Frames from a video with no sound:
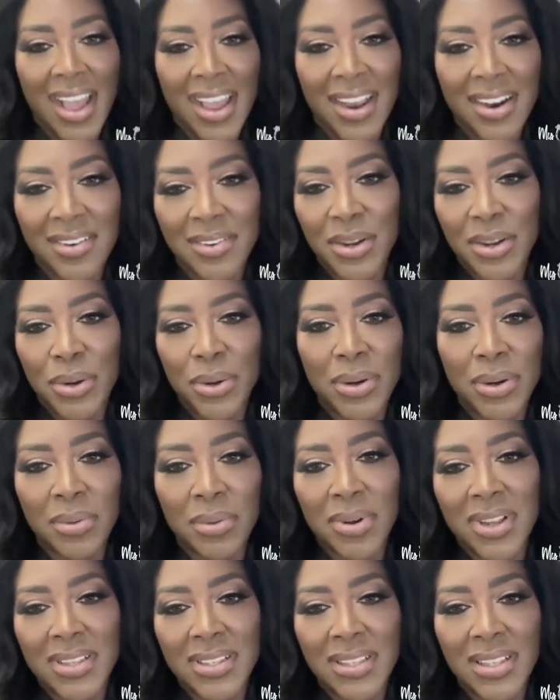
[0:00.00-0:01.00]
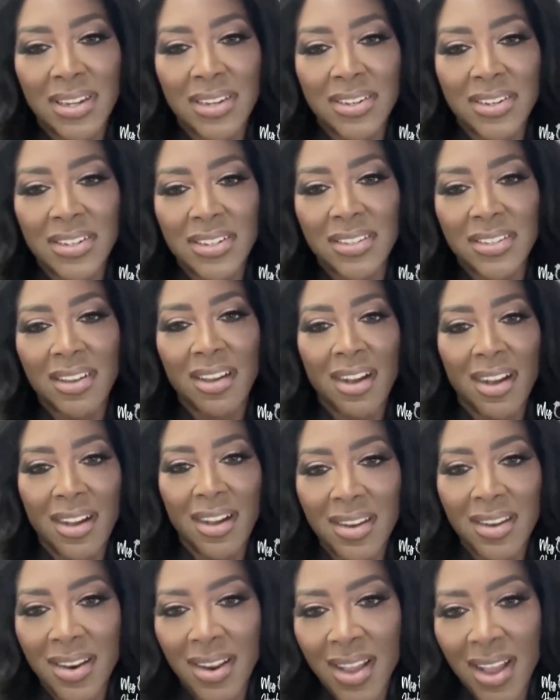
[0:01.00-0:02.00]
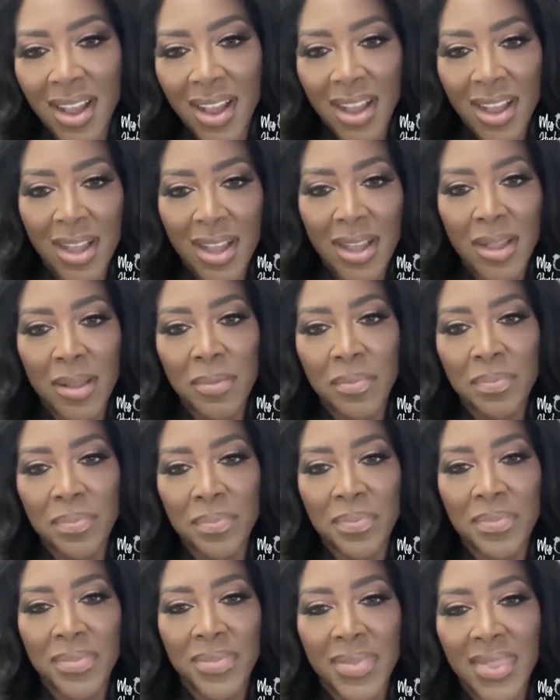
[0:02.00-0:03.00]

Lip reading: I don't know who it was. They're just gone.